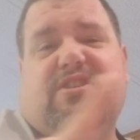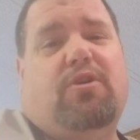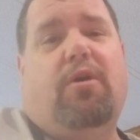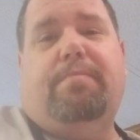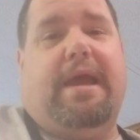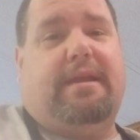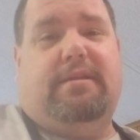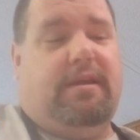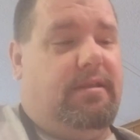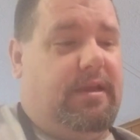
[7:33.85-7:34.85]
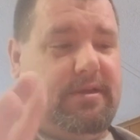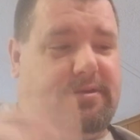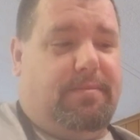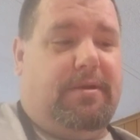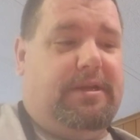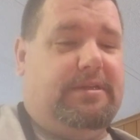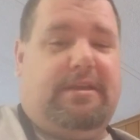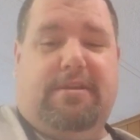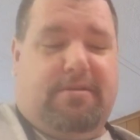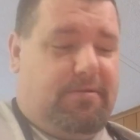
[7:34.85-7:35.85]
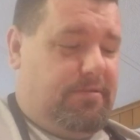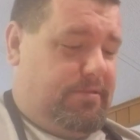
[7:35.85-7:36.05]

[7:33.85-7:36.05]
talk back to you like some honeys can do.